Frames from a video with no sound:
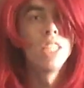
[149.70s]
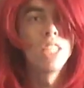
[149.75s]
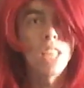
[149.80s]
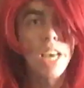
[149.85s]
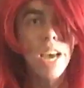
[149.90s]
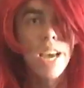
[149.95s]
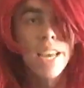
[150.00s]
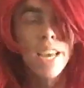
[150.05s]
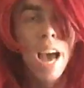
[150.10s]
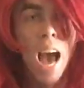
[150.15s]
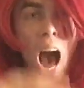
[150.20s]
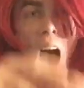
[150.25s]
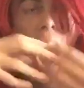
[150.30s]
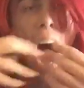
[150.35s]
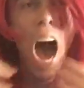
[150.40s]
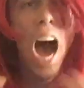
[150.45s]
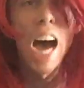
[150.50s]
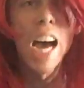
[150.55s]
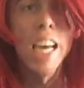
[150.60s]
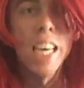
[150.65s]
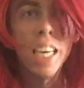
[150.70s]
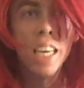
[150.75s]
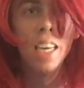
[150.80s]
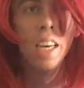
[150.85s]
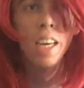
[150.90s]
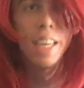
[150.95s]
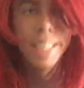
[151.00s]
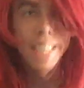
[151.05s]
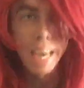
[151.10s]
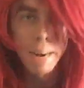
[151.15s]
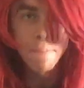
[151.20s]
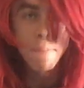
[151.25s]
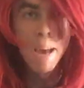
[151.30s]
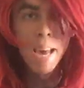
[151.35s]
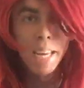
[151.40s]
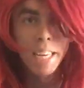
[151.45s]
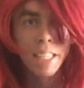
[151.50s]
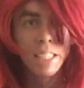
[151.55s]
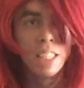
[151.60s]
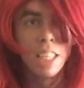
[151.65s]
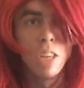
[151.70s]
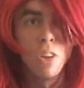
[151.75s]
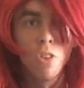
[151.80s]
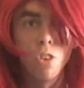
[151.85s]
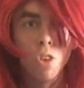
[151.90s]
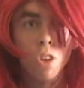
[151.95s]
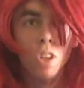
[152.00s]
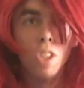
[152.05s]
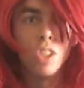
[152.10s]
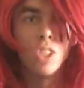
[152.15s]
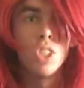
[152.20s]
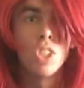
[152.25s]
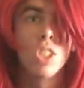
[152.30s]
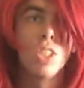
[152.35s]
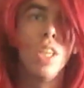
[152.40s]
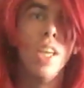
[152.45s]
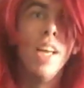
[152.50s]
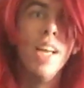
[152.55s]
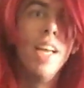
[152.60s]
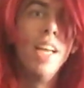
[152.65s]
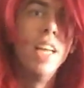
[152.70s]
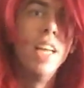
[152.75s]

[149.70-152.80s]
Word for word: Say, I can make a difference.